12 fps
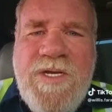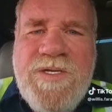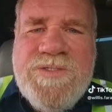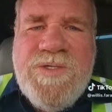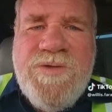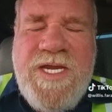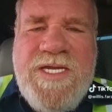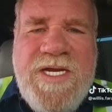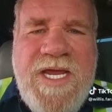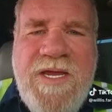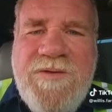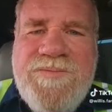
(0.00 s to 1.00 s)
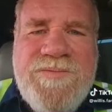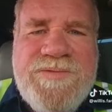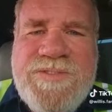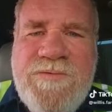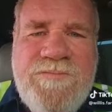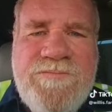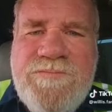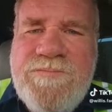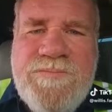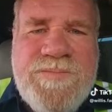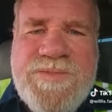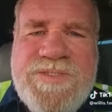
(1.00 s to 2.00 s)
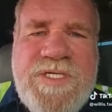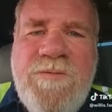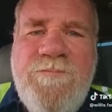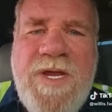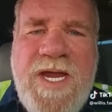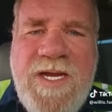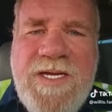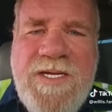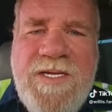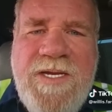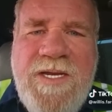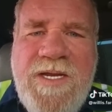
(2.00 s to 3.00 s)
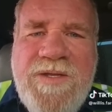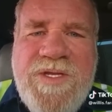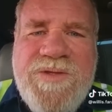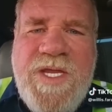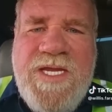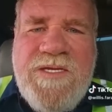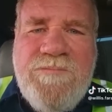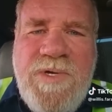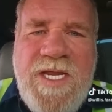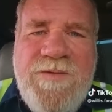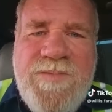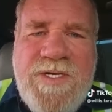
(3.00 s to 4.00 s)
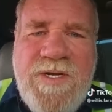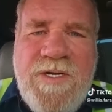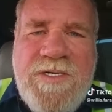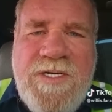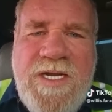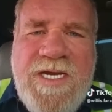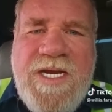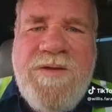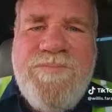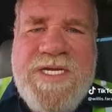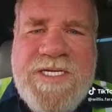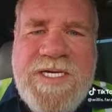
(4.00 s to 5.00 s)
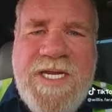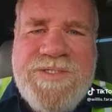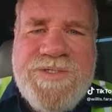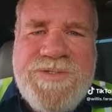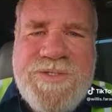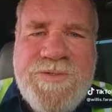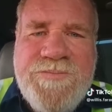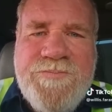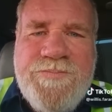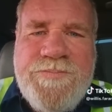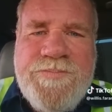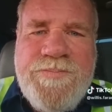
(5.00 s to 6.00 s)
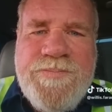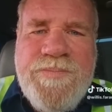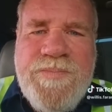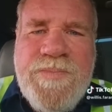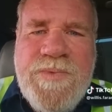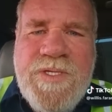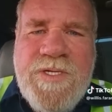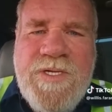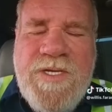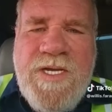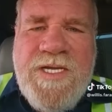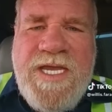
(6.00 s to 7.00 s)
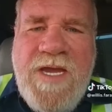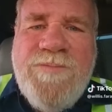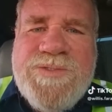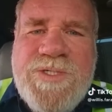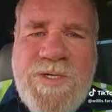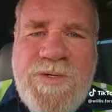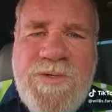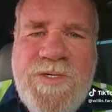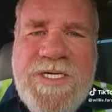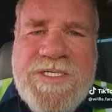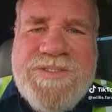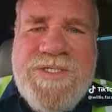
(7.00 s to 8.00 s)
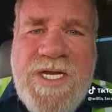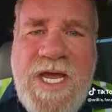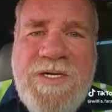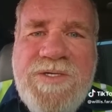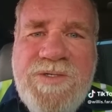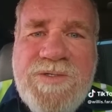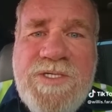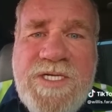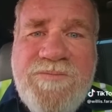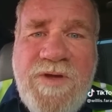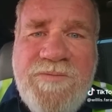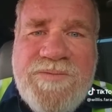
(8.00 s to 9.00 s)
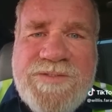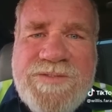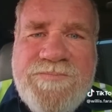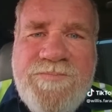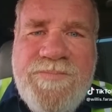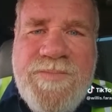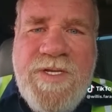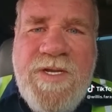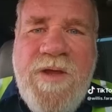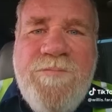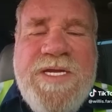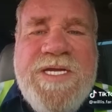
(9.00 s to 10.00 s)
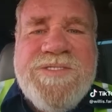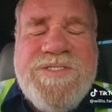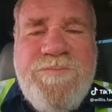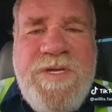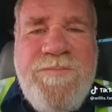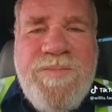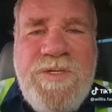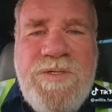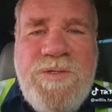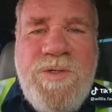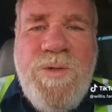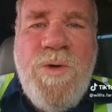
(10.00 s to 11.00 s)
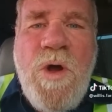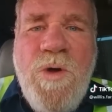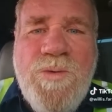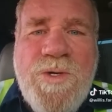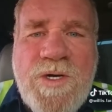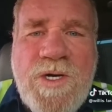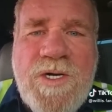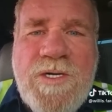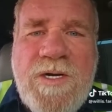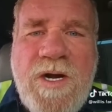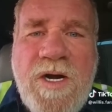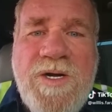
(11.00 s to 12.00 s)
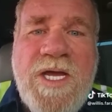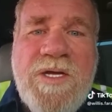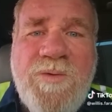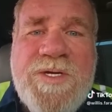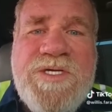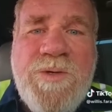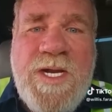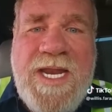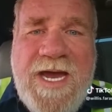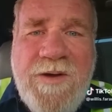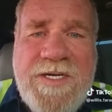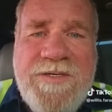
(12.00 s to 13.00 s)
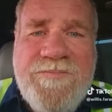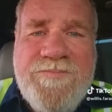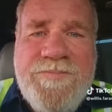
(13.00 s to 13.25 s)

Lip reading: so they can have some scumbag that they can blame it on and not be connected to. Camel Toe is not going to leave office because the people who own her are not going to allow it.